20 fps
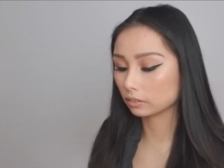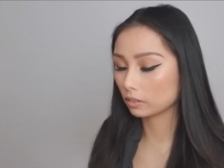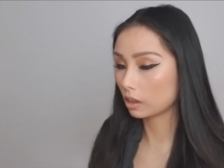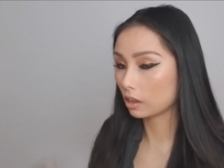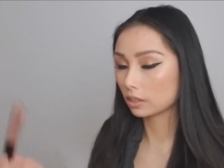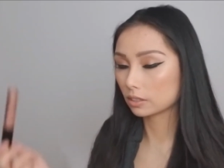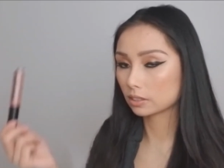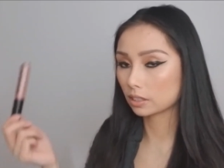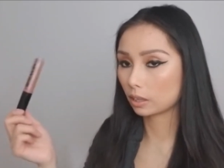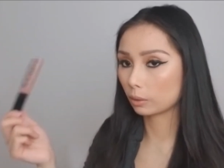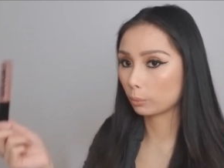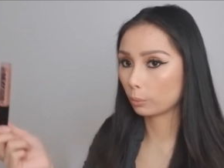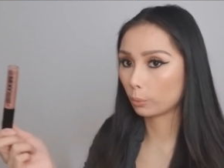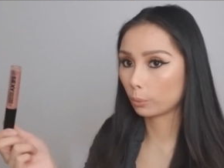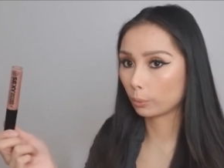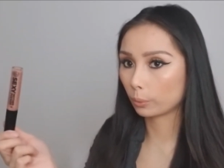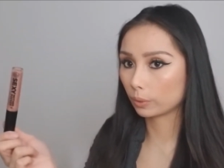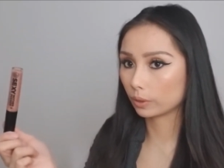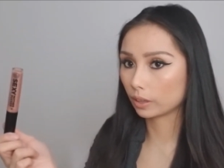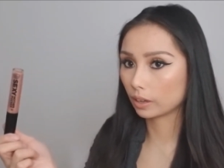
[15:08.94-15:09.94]
gloss I
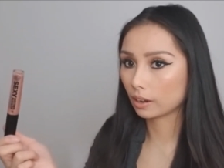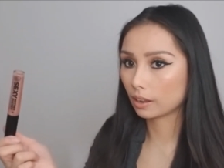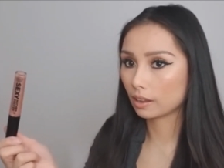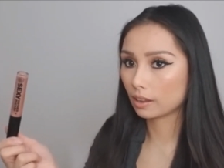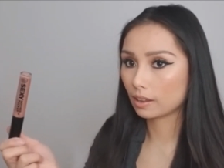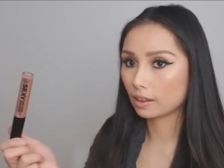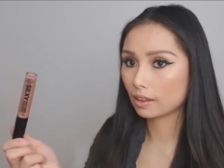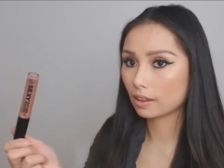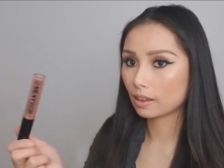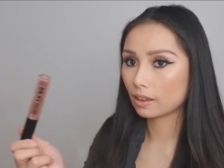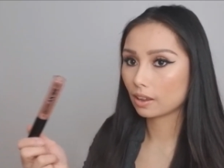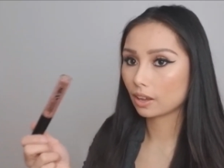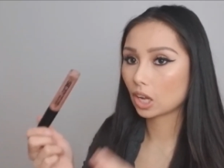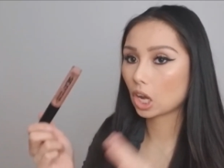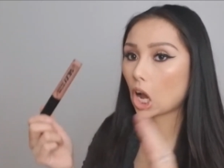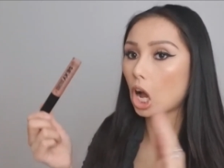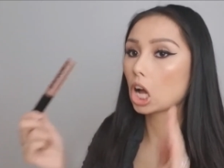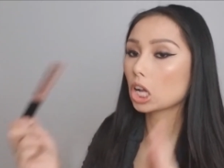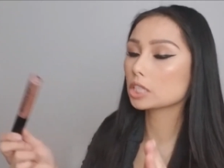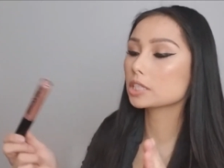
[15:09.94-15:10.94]
wore
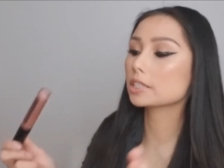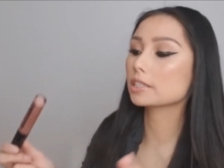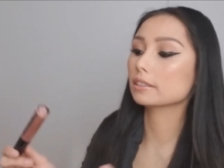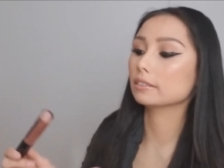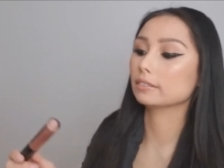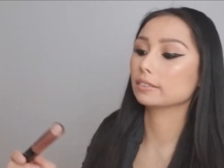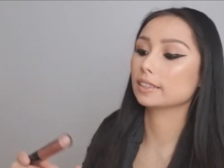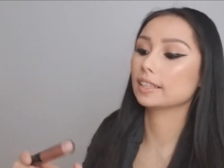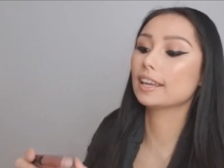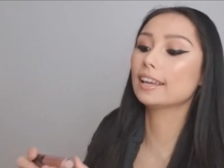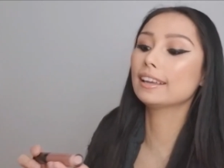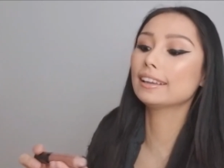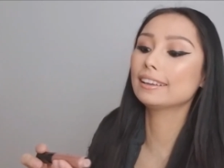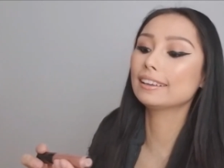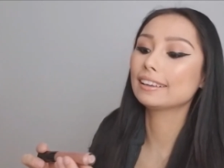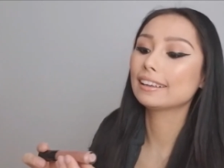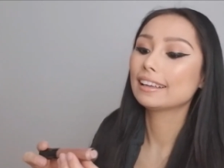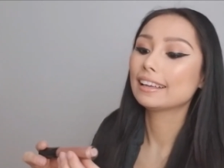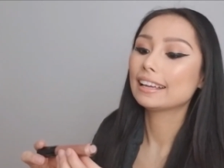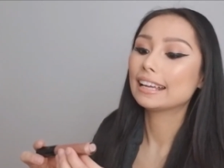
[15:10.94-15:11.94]
constantly.
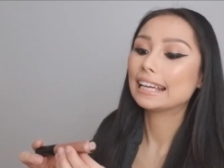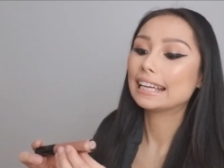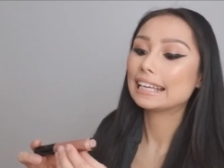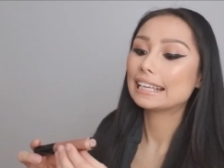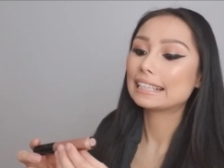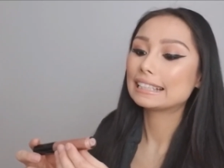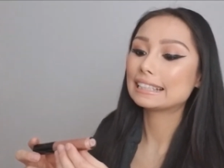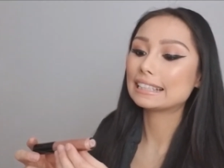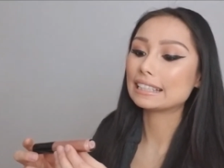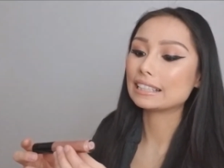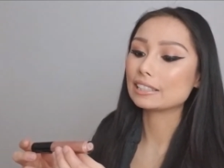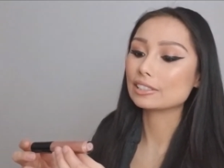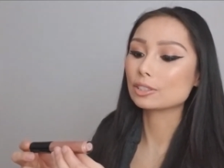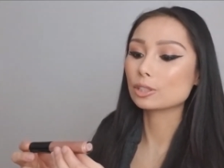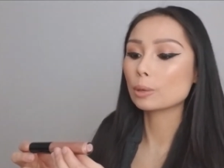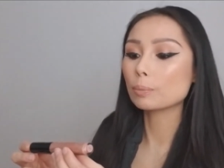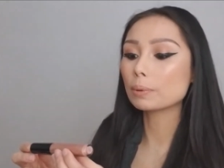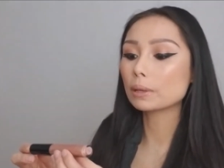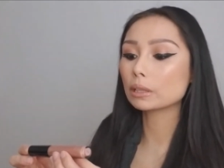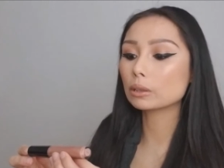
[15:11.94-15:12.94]
The
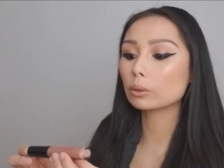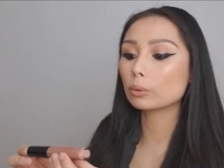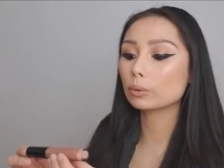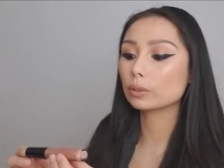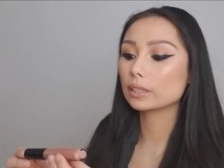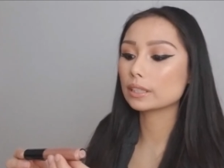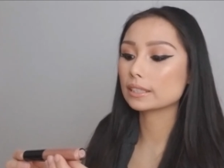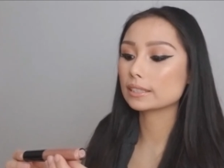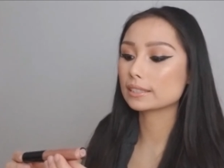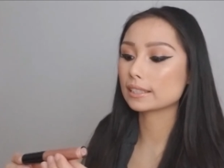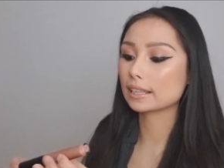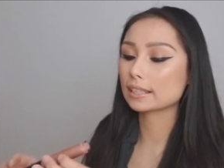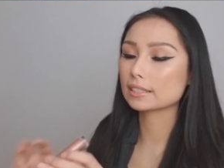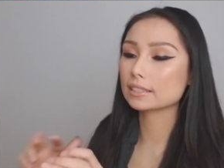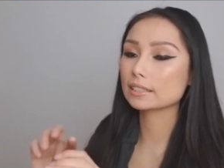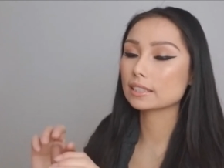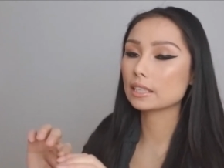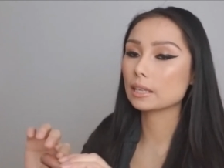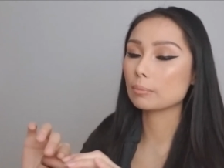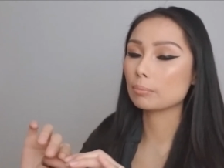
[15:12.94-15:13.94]
Soap & Glory
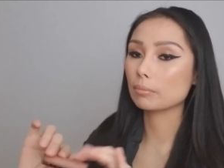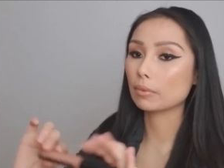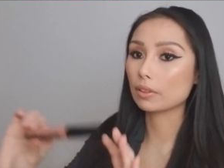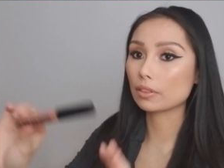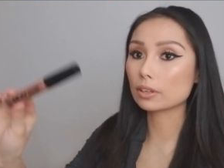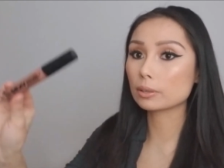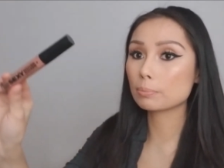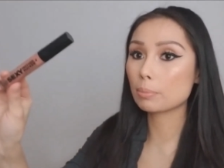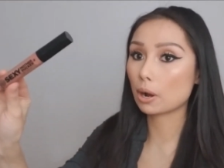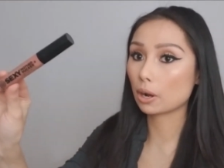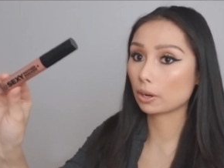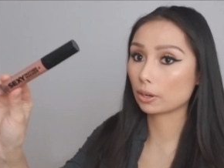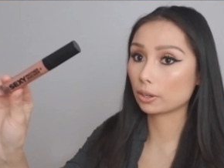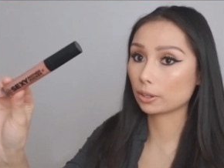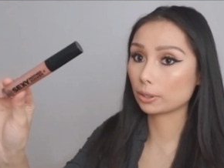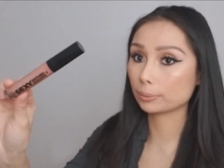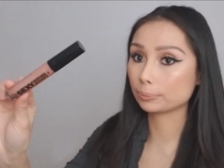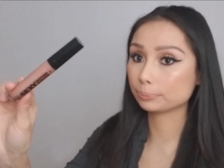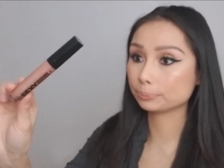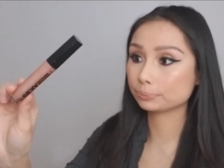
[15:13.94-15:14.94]
Sexy Mother
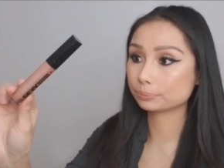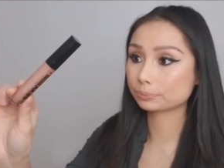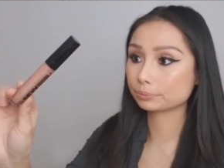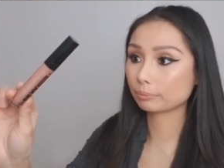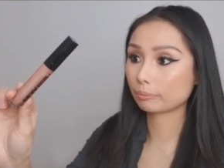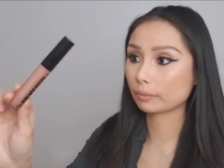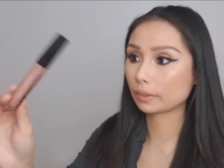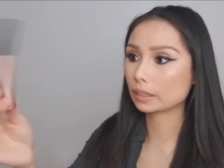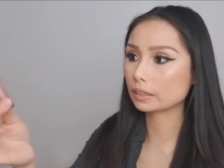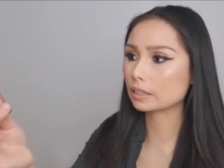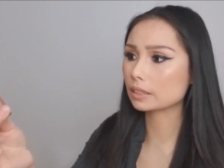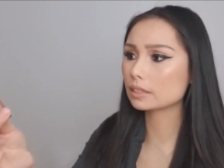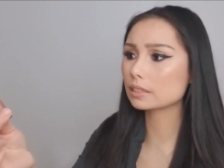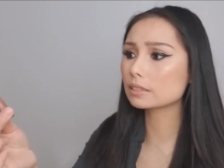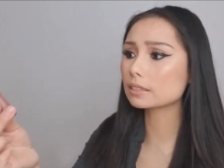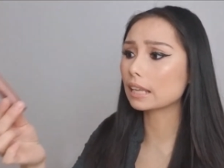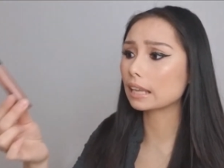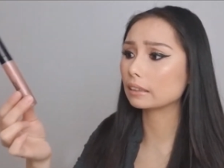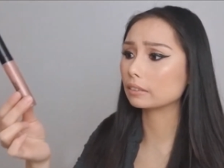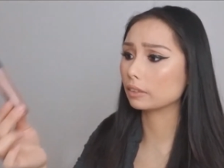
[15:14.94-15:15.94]
Pucker. This is
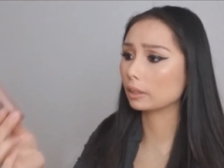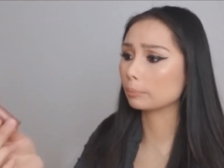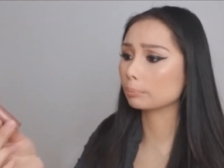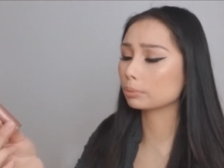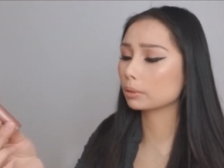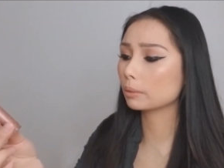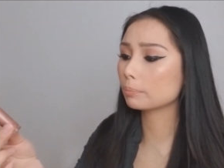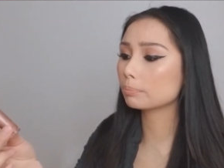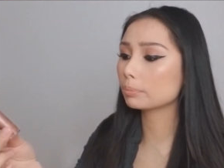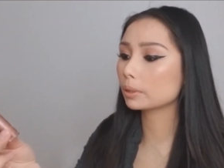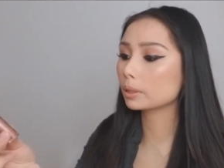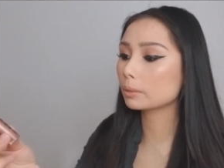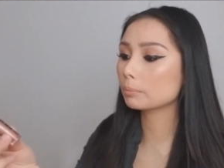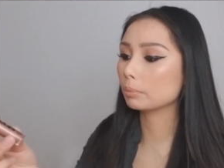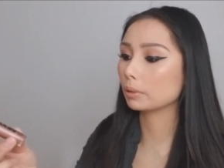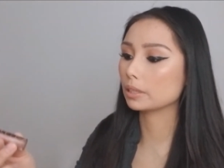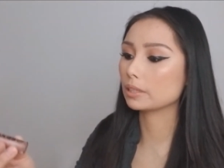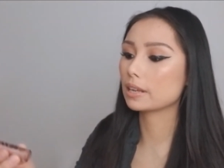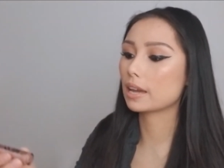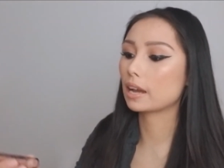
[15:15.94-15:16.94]
a lip plumper,
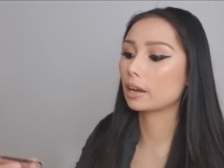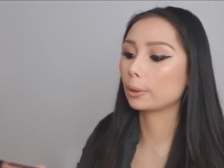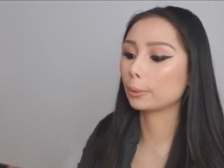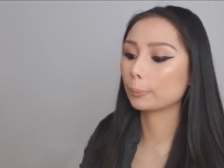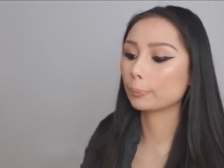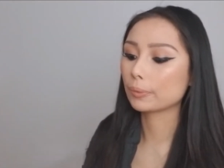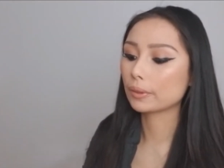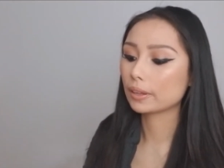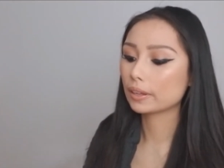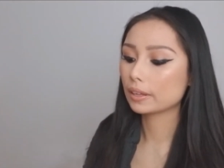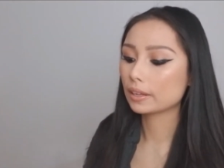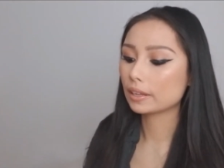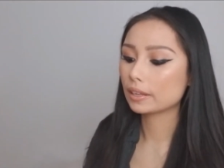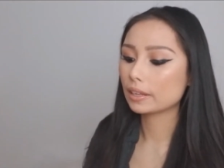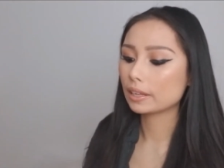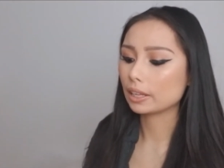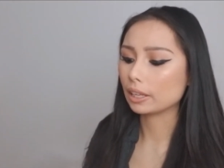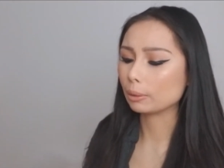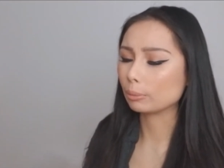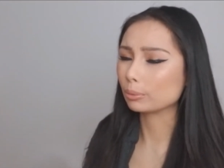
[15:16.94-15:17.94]
but now
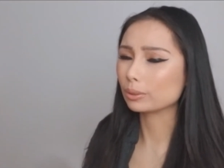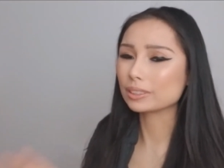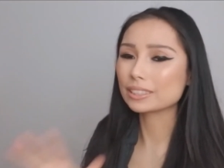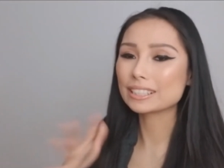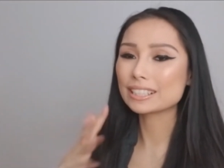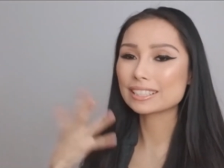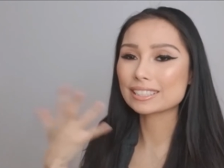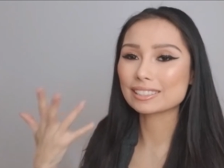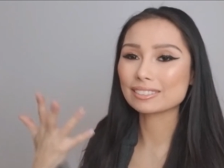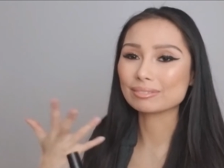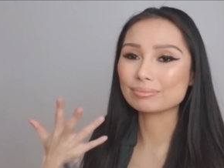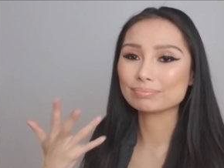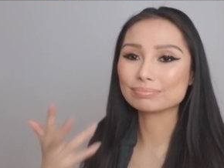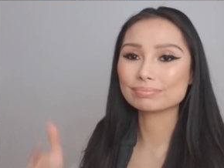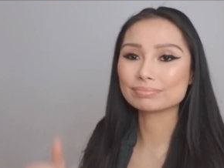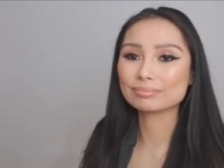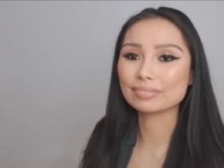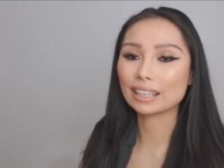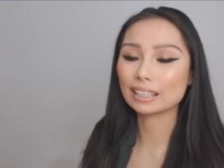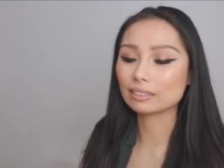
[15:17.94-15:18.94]
it really doesn't,
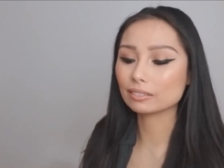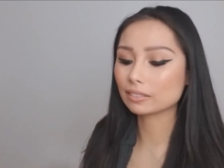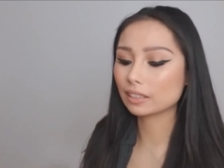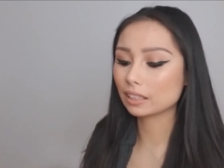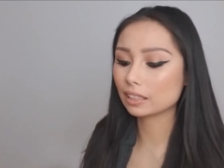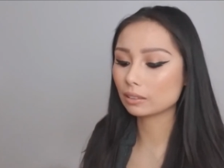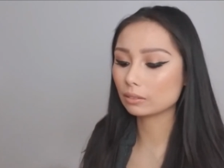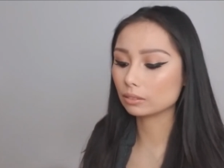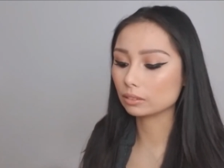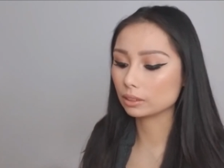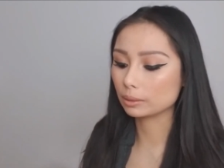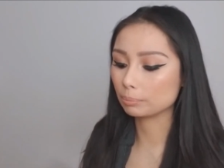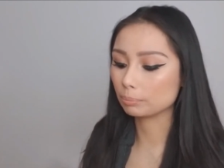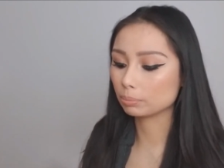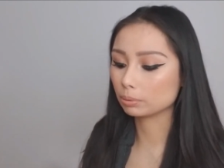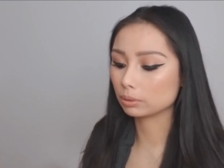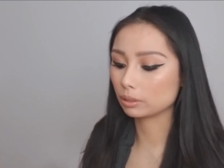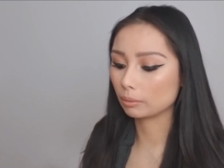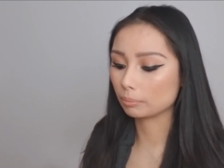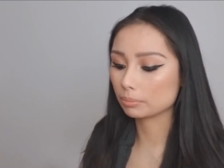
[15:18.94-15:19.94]
I don't think it really
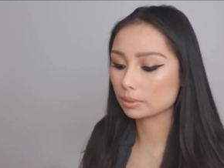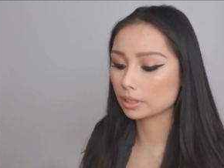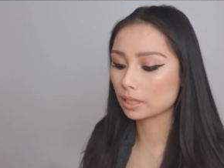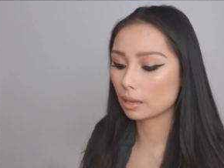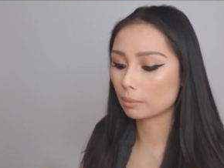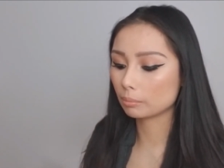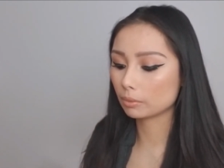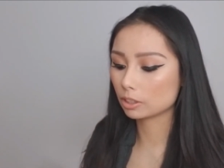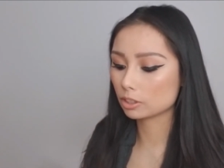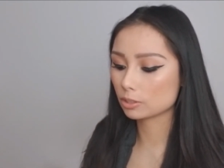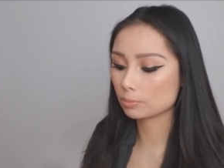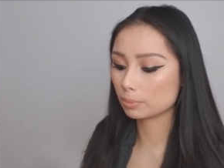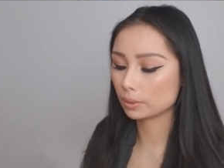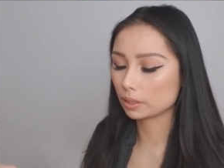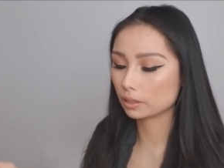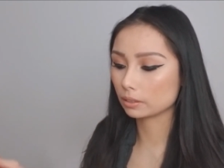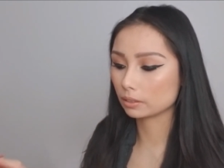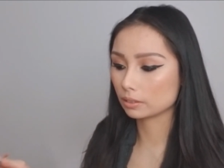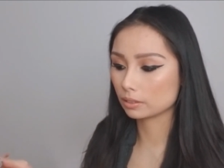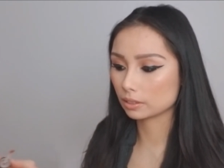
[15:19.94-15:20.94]
plumps that much,
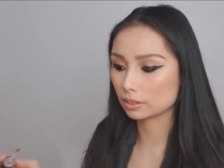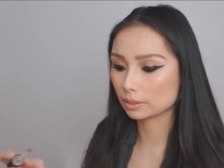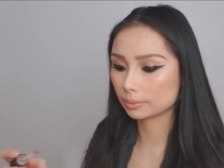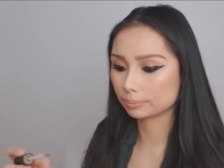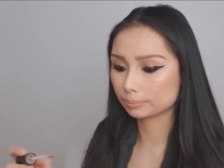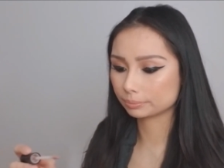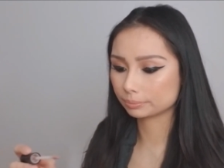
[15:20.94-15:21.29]
because